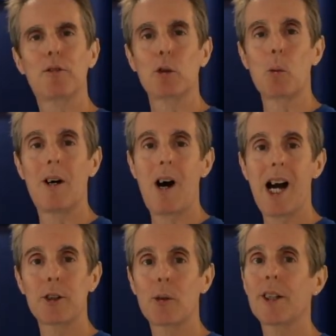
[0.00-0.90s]
you're well
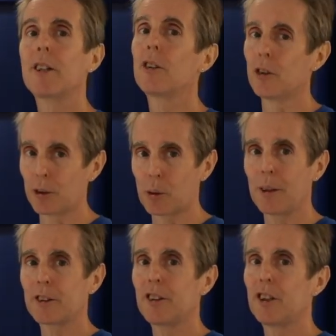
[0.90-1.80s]
hydrated, you're
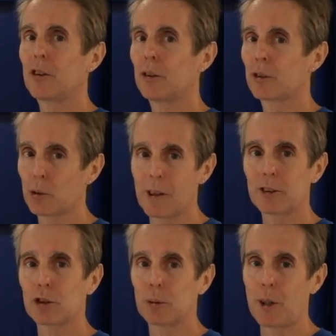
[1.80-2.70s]
going to need to use the
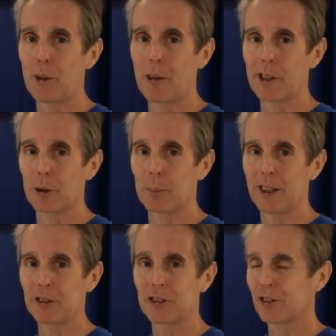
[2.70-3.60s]
restroom on a regular
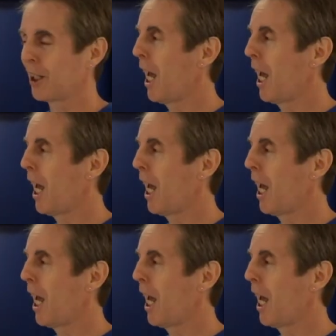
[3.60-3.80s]
basis,